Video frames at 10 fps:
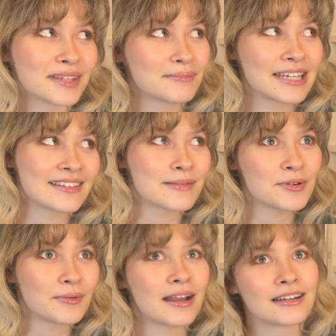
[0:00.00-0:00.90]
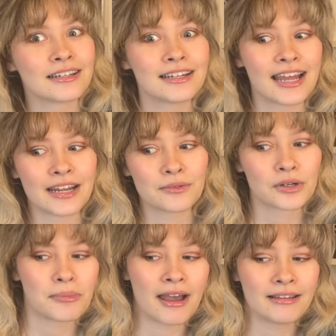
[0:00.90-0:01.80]
because I'm a writer, and I wrote
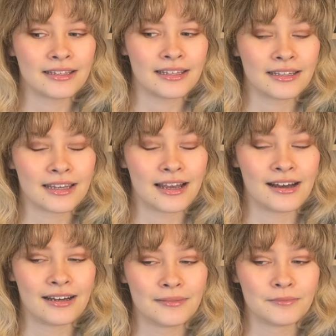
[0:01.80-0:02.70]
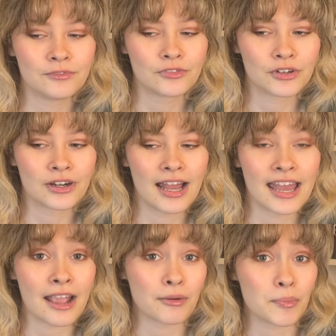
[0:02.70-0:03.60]
a pilot for a
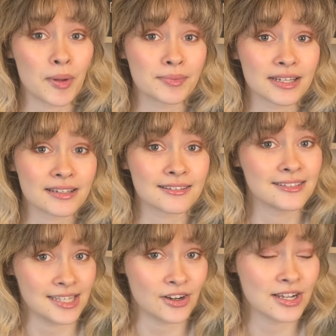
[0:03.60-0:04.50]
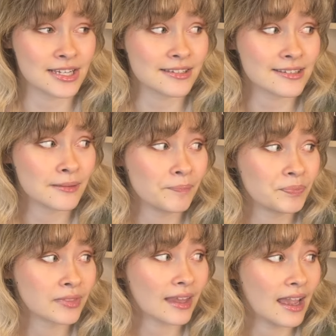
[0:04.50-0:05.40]
High Republic series,
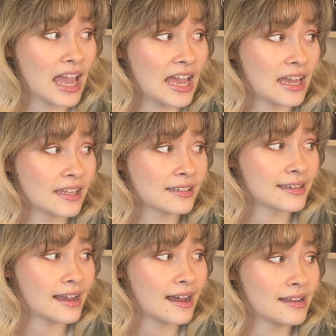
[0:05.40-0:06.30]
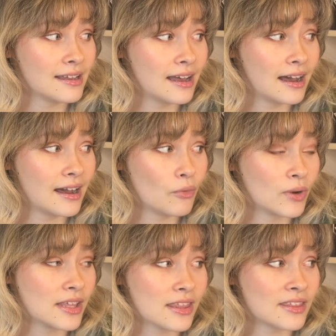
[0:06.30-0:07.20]
and
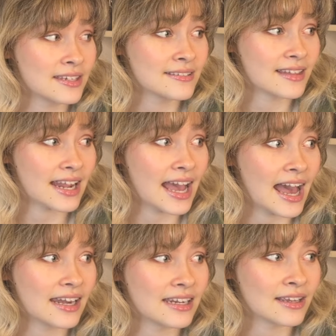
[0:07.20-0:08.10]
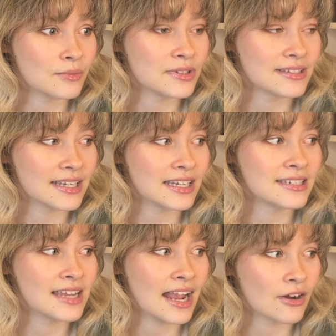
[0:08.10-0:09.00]
one of the things that I had in it was like an
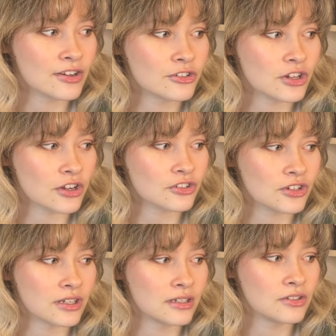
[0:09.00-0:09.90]
entire introduction